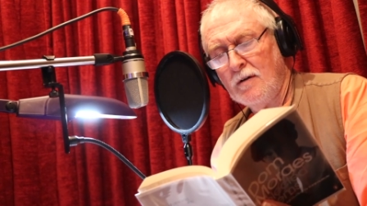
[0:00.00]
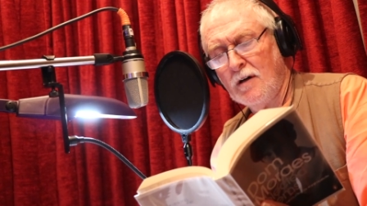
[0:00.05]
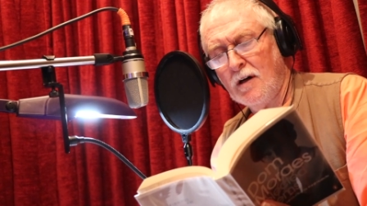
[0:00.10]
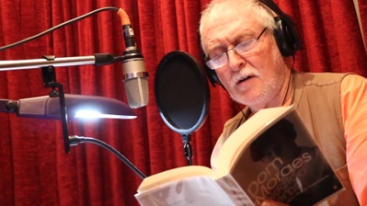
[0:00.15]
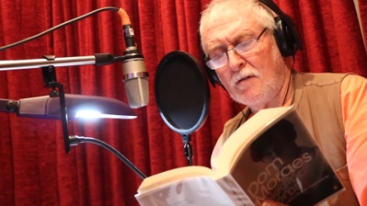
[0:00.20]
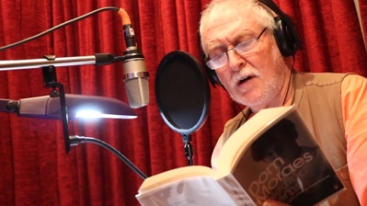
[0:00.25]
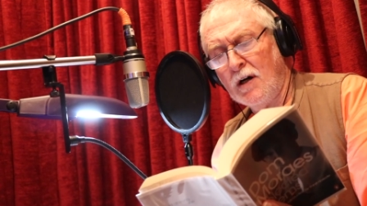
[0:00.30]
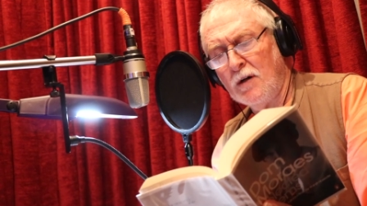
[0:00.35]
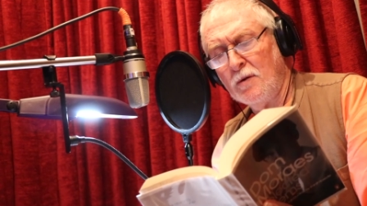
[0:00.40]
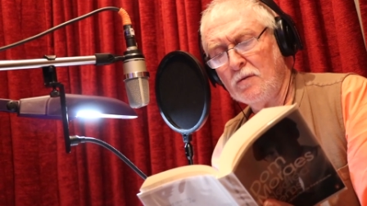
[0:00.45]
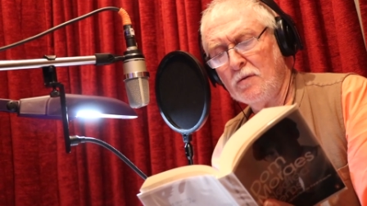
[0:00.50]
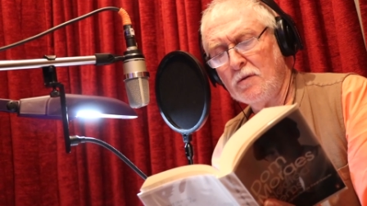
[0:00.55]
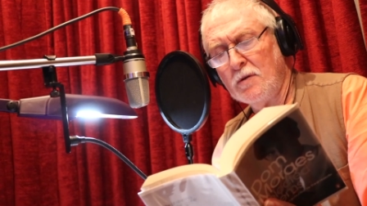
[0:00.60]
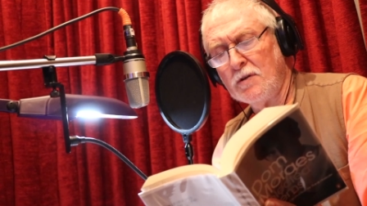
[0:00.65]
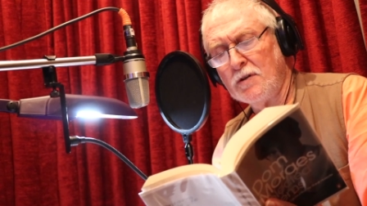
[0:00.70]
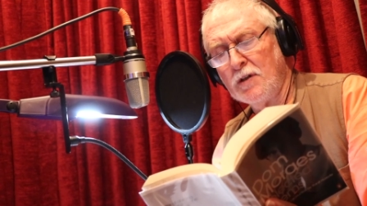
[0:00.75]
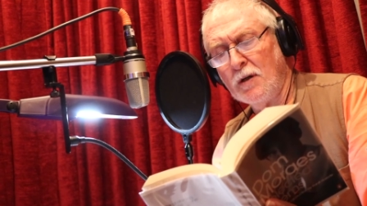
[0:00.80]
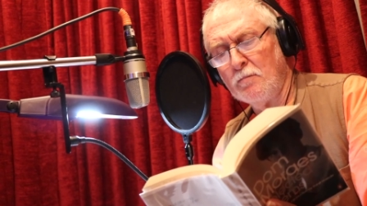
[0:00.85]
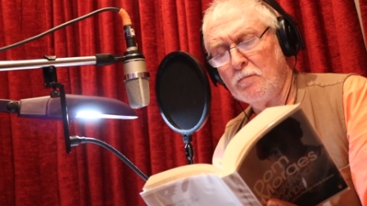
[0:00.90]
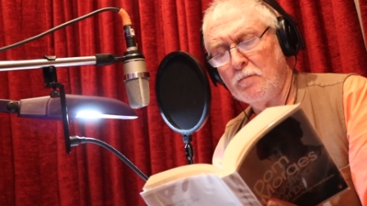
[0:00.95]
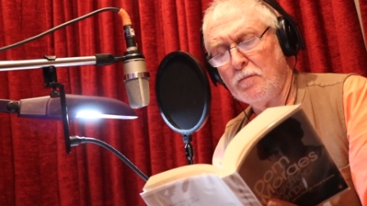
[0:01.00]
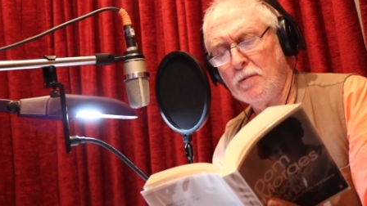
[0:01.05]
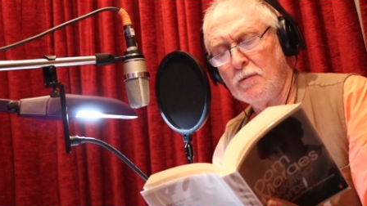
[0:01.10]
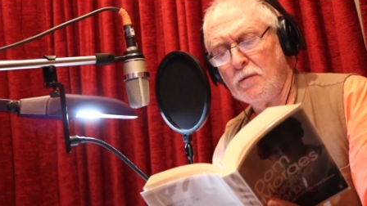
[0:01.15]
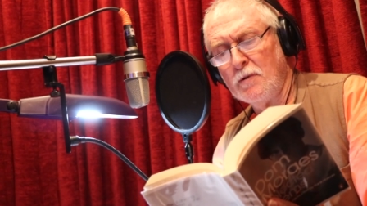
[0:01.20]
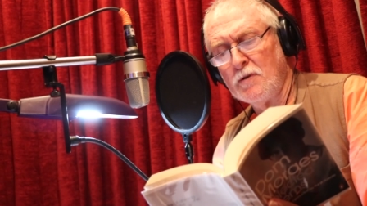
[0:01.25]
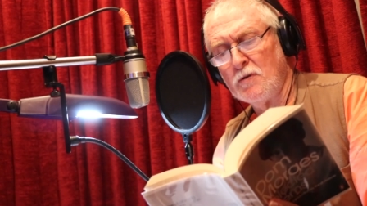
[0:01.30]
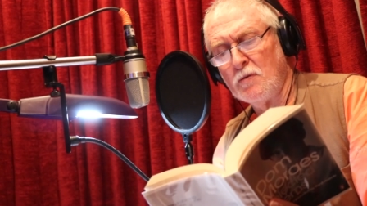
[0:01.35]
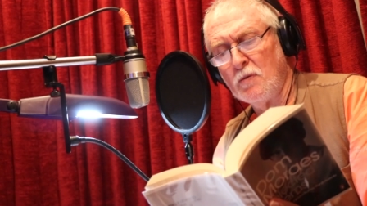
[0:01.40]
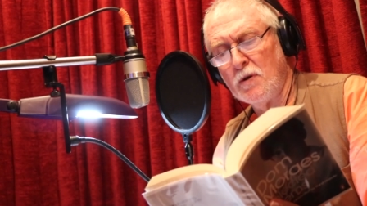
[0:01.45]
Around the
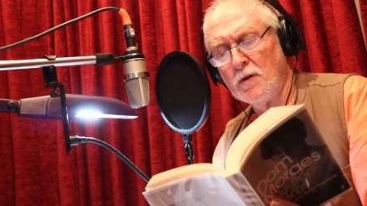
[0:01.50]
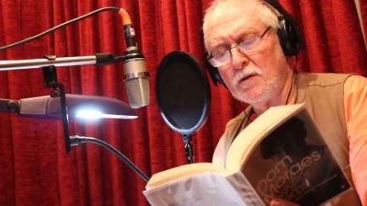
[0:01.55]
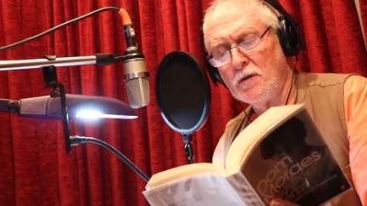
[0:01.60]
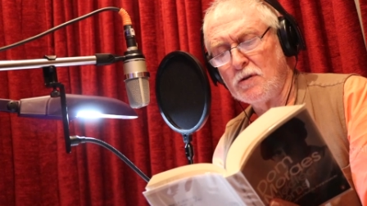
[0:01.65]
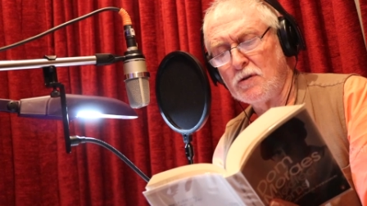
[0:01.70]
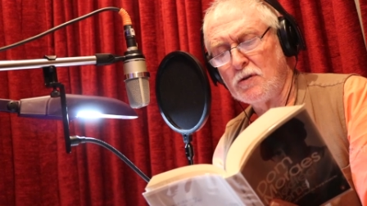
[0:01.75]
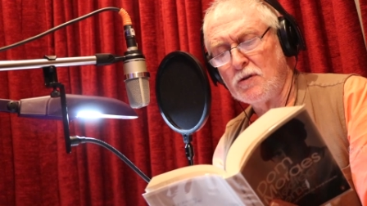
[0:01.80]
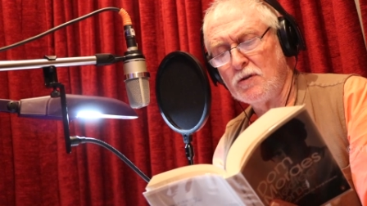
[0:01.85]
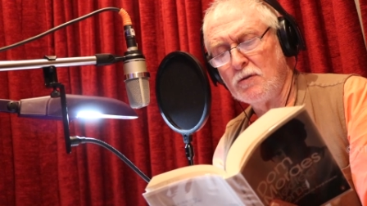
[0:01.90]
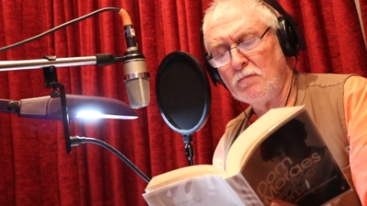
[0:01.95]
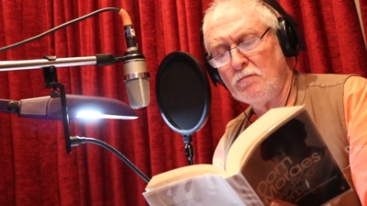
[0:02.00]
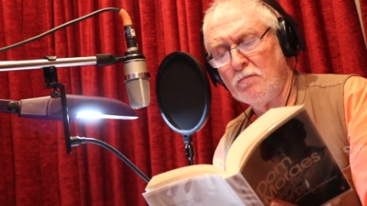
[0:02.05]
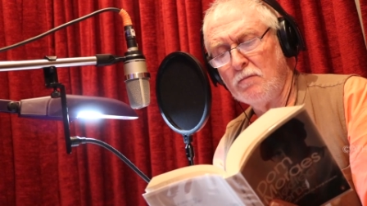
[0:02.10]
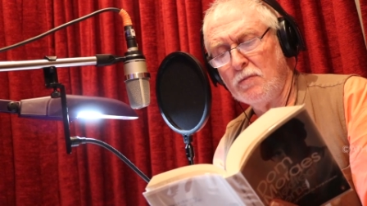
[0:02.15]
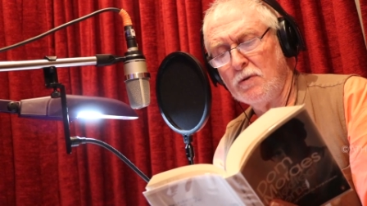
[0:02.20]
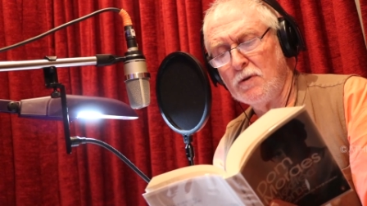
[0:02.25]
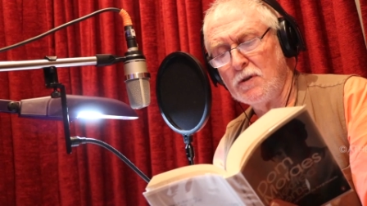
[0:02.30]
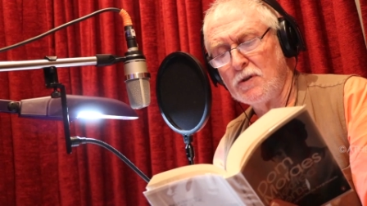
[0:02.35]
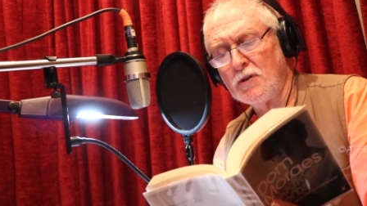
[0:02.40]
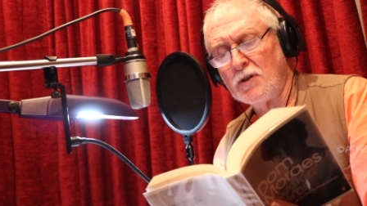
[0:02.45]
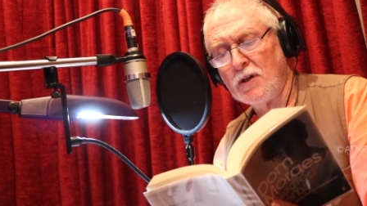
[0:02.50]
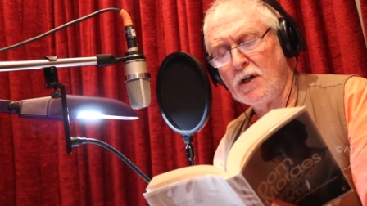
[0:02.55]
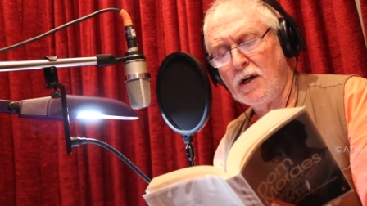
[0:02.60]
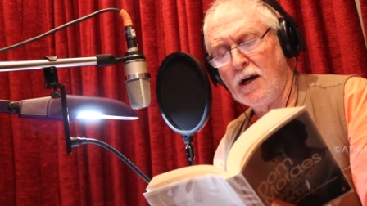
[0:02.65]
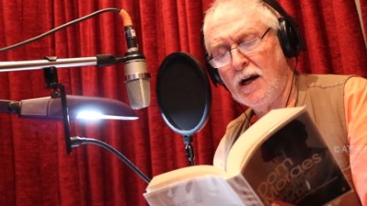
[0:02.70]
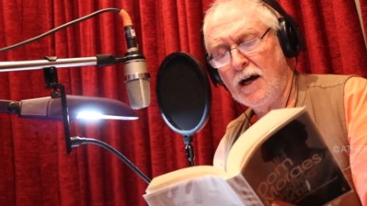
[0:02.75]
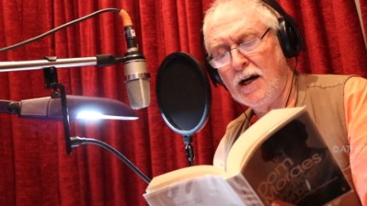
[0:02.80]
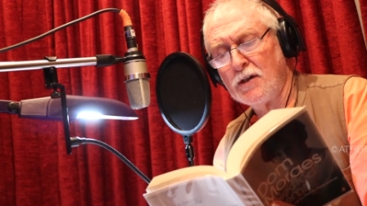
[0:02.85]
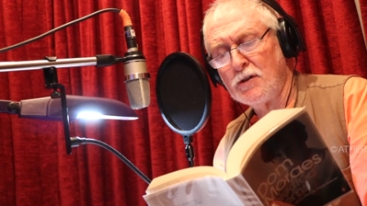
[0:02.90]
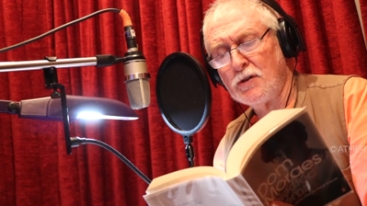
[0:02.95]
temples where the symbols
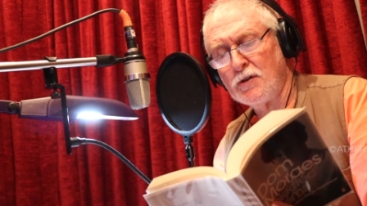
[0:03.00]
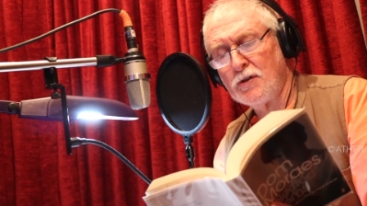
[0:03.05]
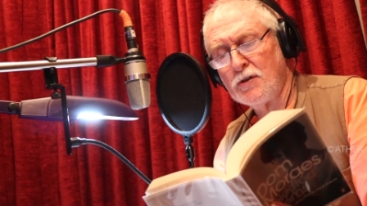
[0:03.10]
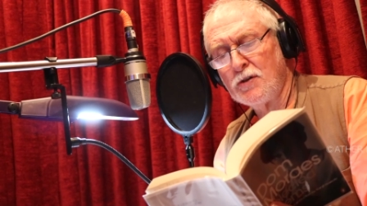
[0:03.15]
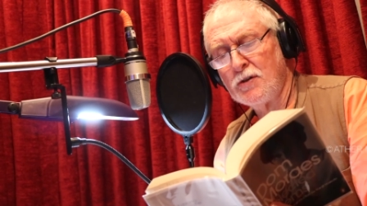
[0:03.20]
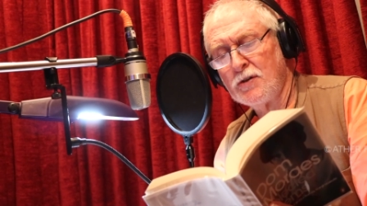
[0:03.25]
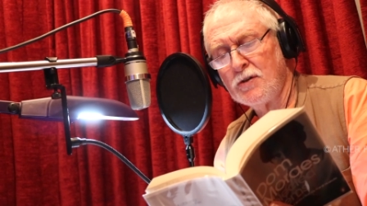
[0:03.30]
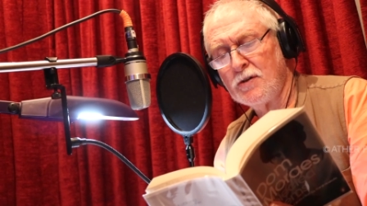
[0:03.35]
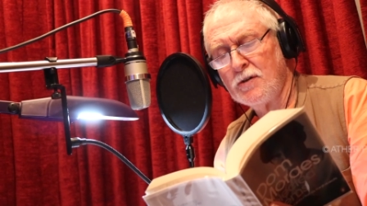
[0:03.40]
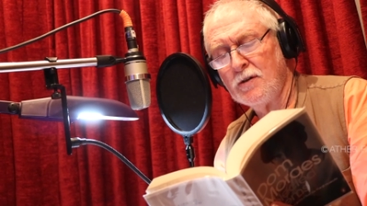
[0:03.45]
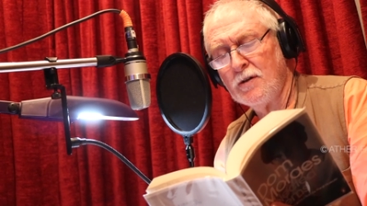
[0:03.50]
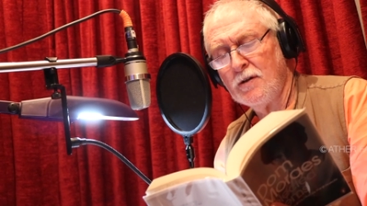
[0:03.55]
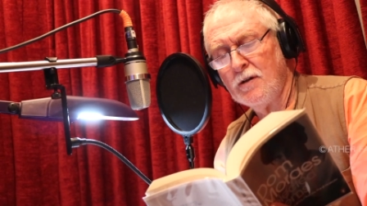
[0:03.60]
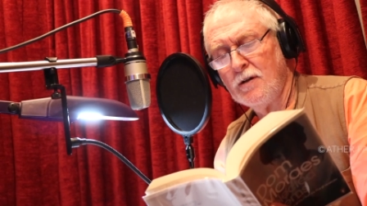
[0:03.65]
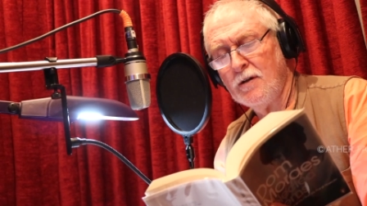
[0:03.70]
clash,